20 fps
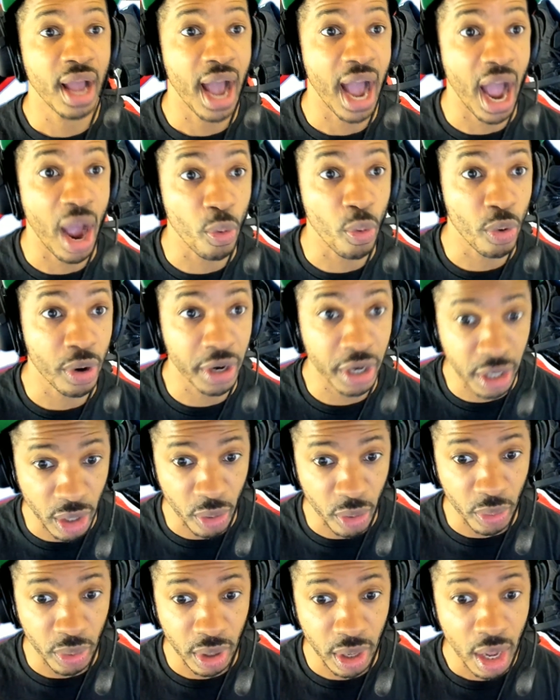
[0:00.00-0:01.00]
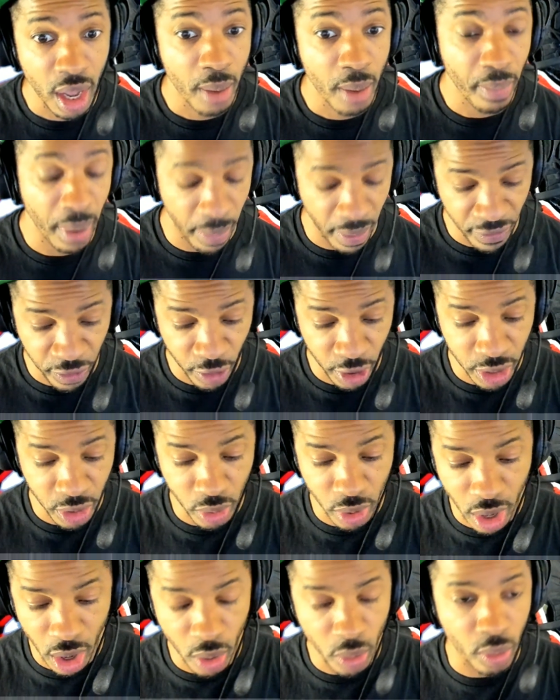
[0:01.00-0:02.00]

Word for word: I want to know. But before you go,